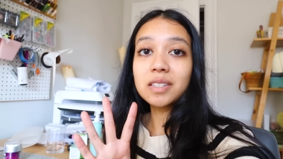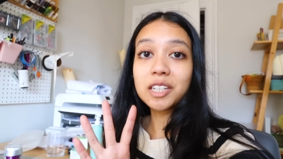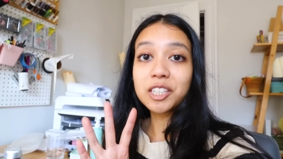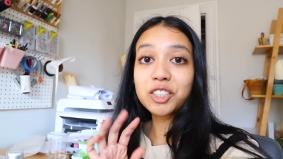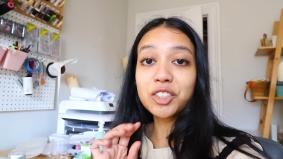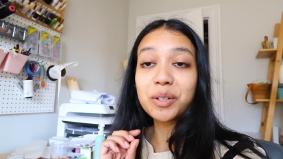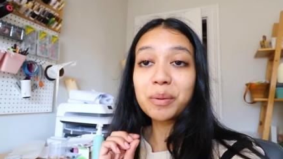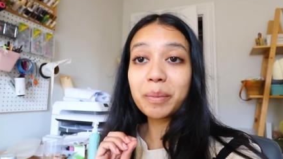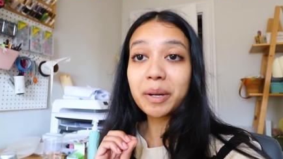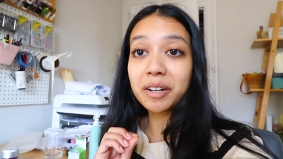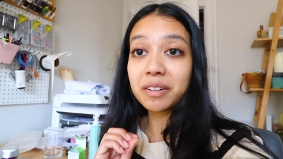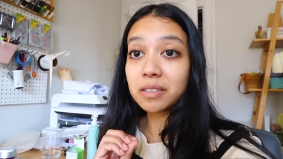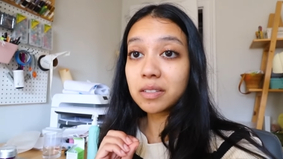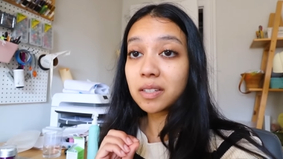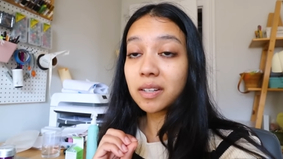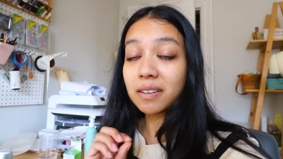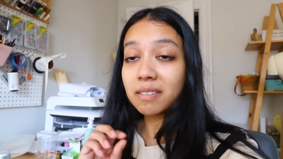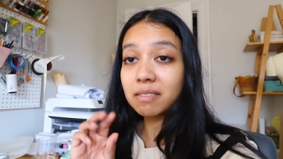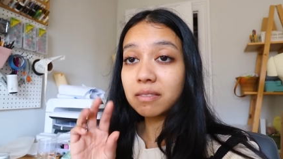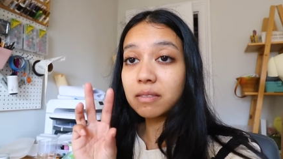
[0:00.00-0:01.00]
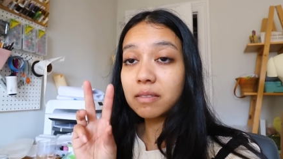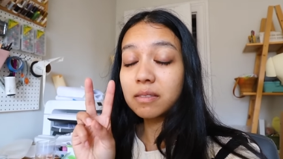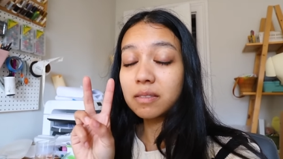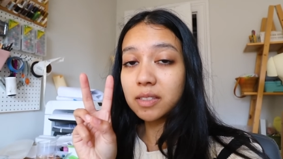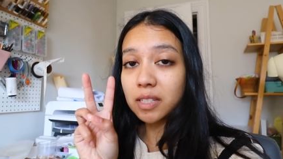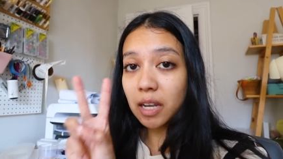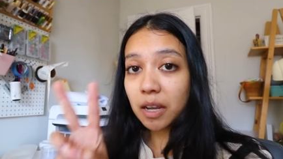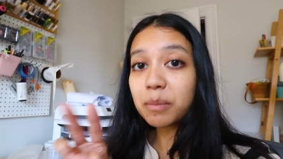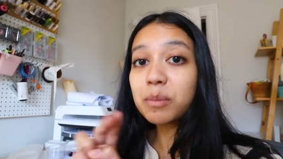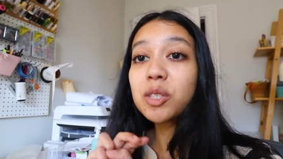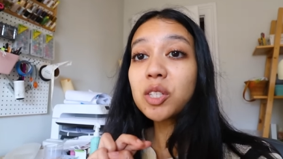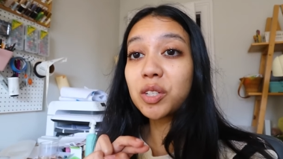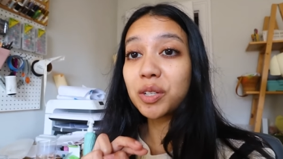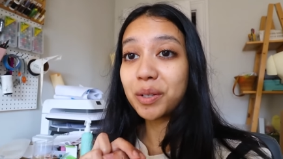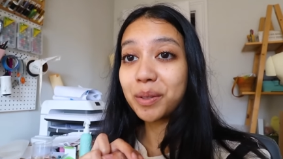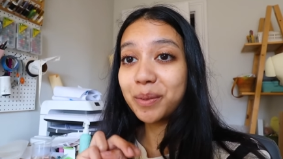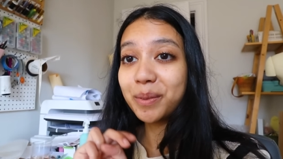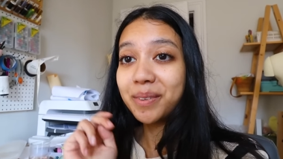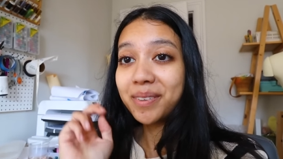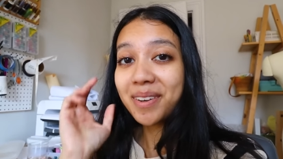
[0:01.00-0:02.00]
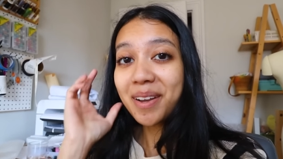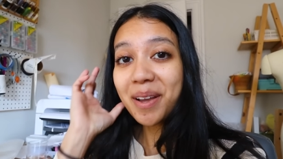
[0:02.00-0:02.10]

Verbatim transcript: is extra embarrassing times two